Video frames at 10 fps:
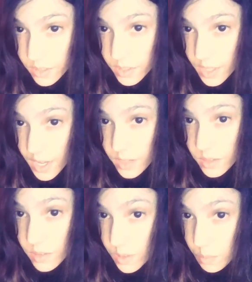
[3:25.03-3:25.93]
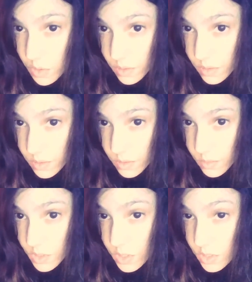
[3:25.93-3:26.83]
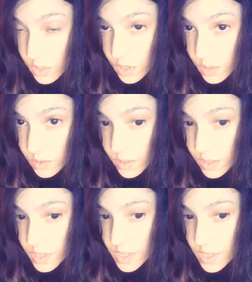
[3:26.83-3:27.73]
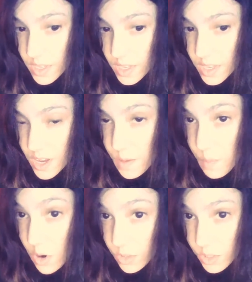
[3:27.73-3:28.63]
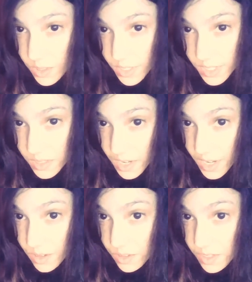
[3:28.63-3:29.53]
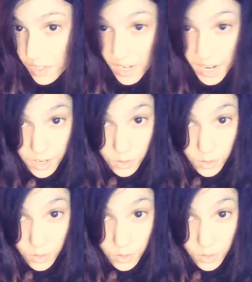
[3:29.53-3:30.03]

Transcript: are so strongly orientated towards me, I can really